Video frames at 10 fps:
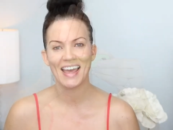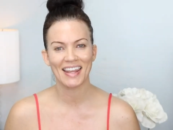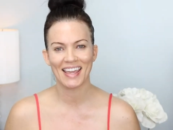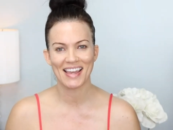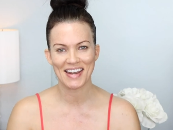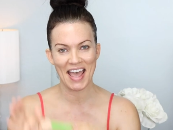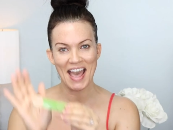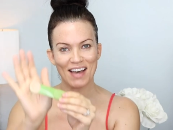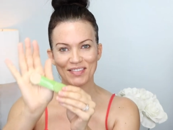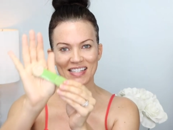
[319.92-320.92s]
And again, a
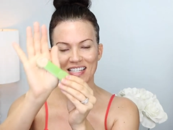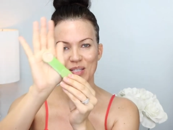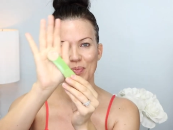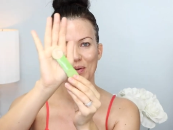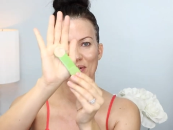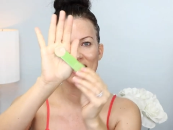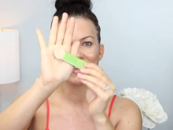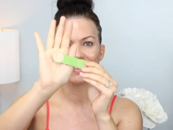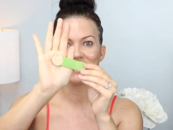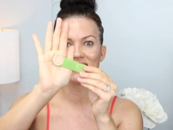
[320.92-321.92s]
half a teaspoon,
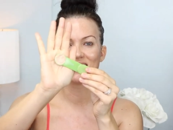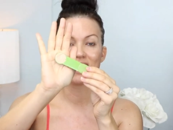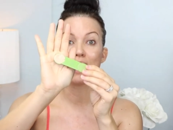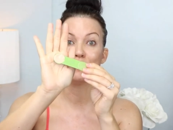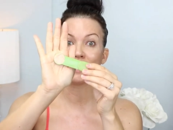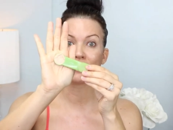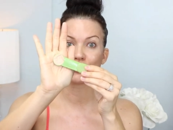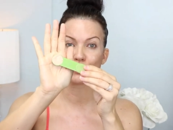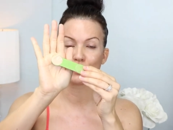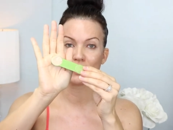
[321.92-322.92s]
this is not
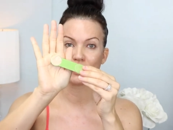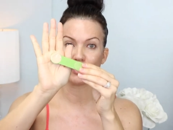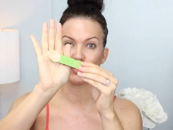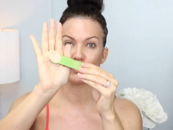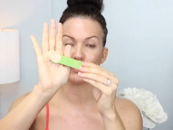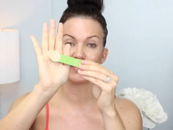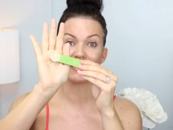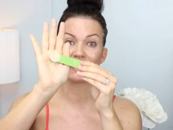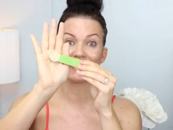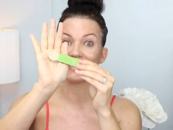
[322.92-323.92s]
mandatory that you use
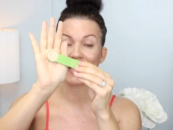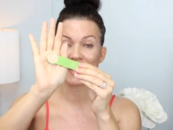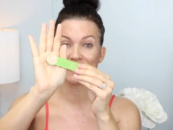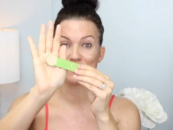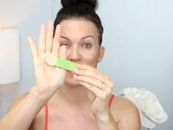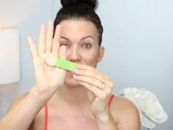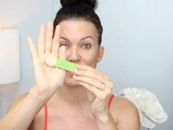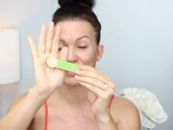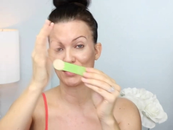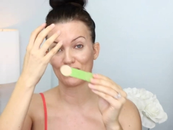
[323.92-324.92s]
this exact
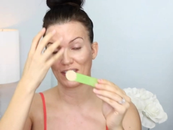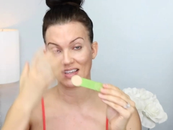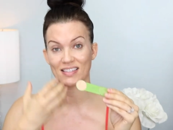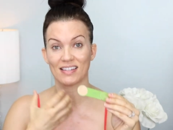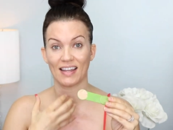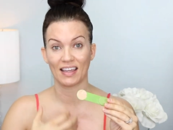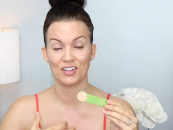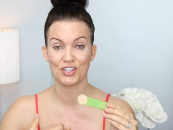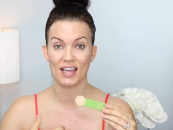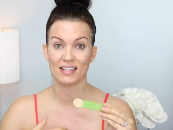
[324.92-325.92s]
amount on your face, neck,
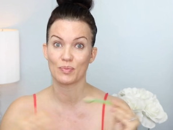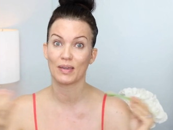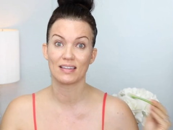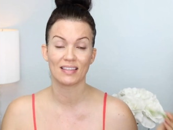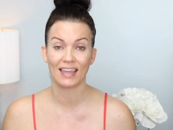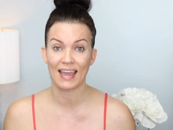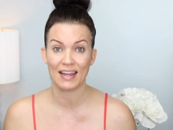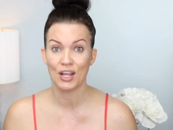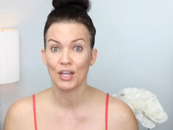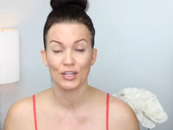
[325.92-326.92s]
and chest, because
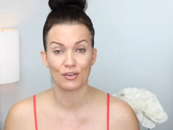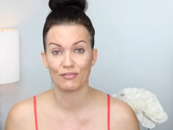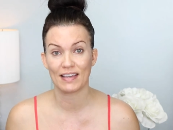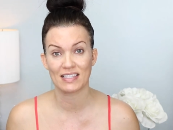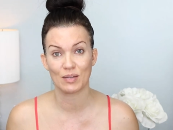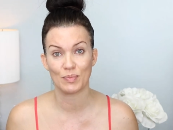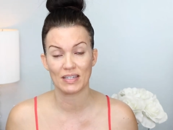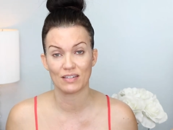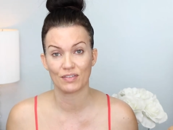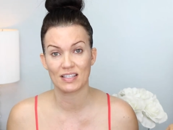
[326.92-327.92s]
again, your face could be
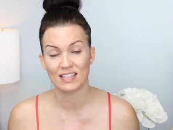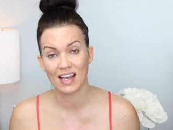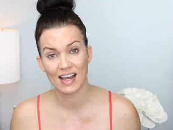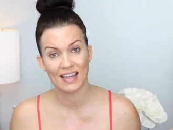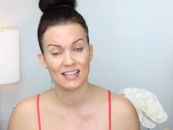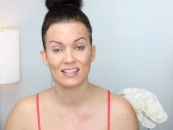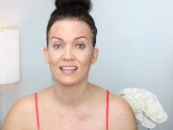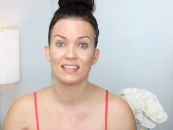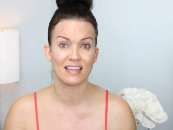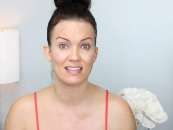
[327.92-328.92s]
a different size,
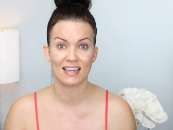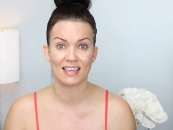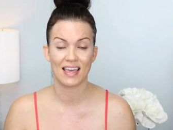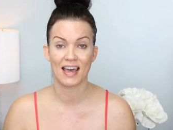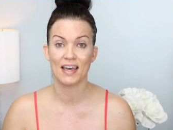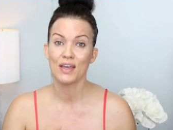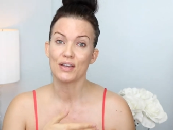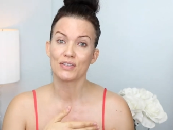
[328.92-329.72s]
things like that.